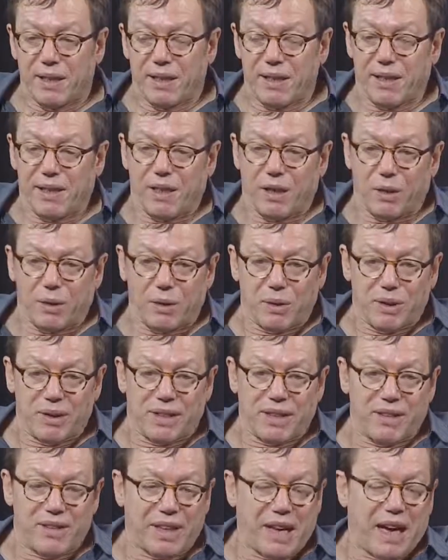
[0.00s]

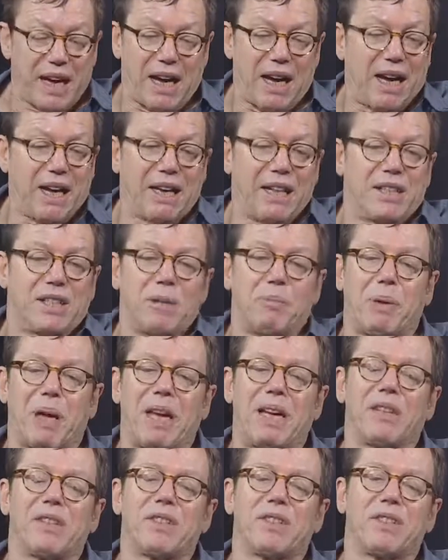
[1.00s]
It
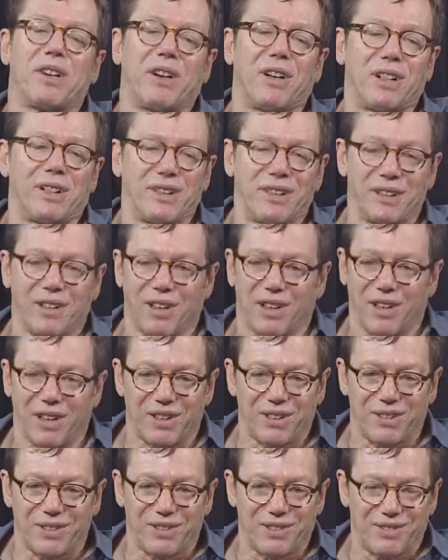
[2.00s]
depends
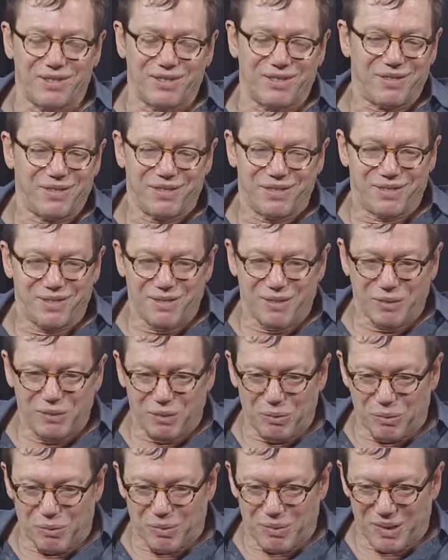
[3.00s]
on
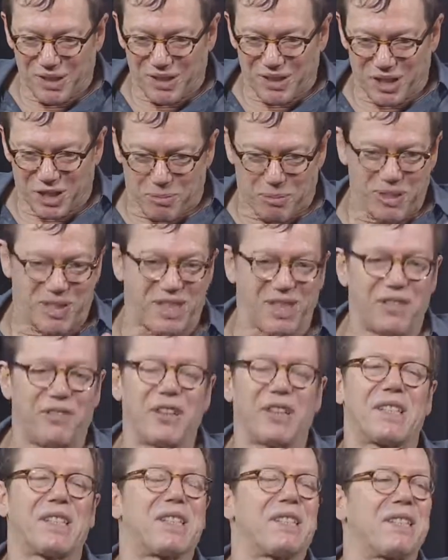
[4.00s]
the
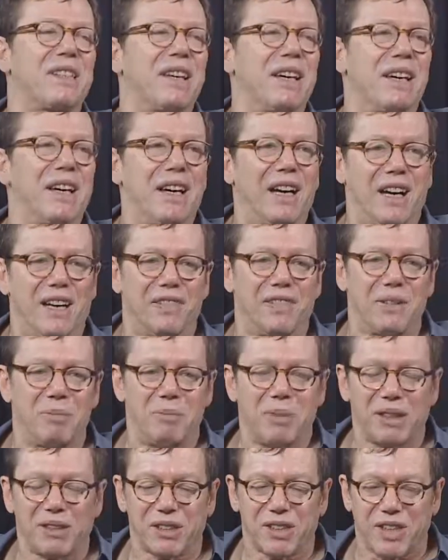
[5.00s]
specifics of the
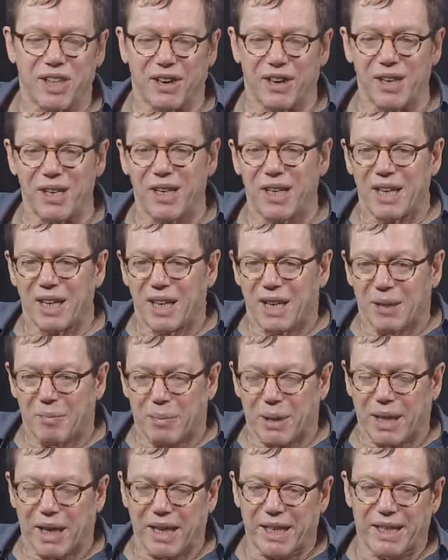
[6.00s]
military,
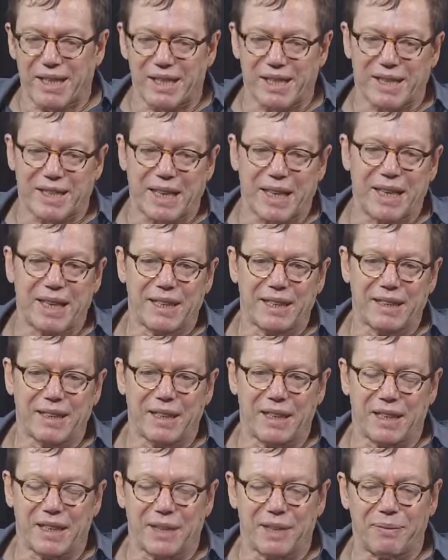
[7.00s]
but I can say,
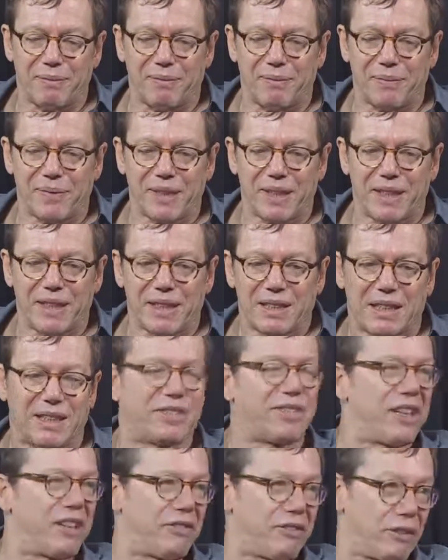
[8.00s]

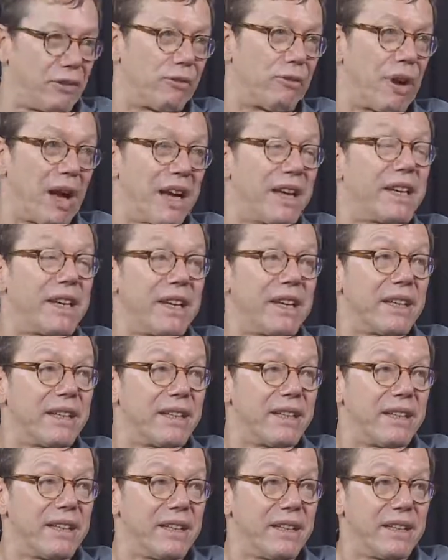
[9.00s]
let's say for
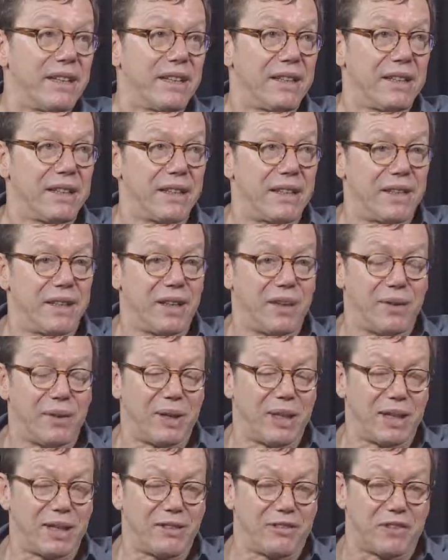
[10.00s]
writing,
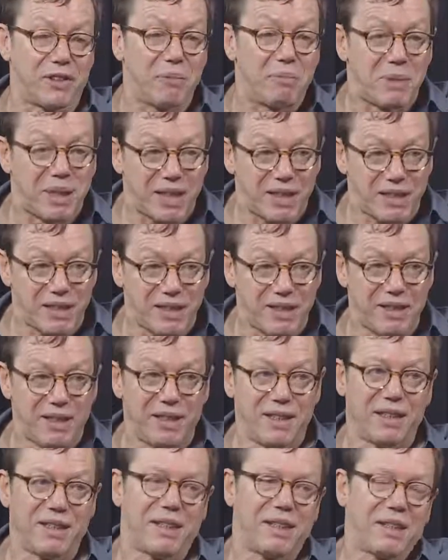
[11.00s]
for me,
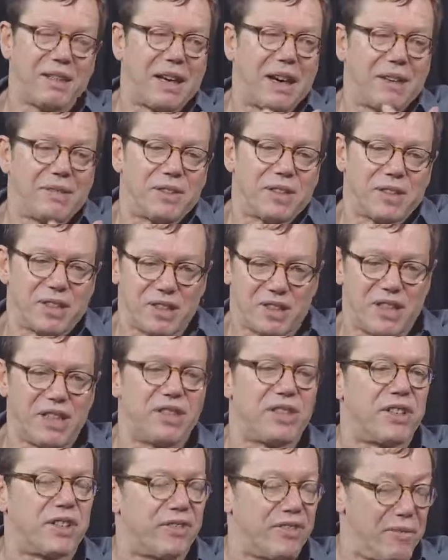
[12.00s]
it's
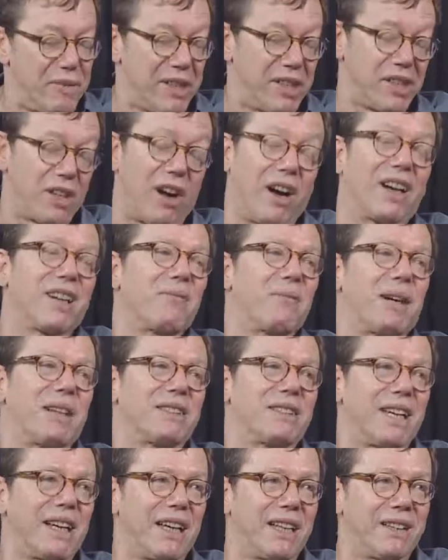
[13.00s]
easier for me to talk
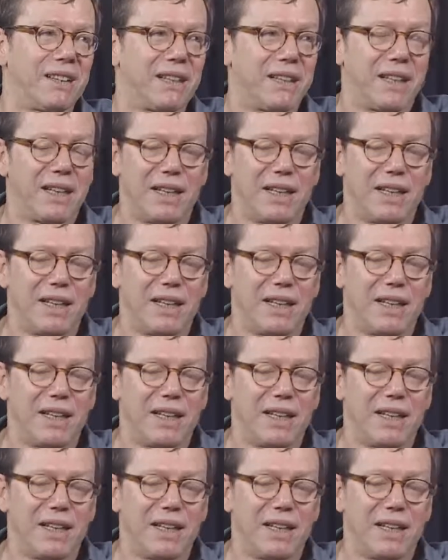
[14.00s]
about that.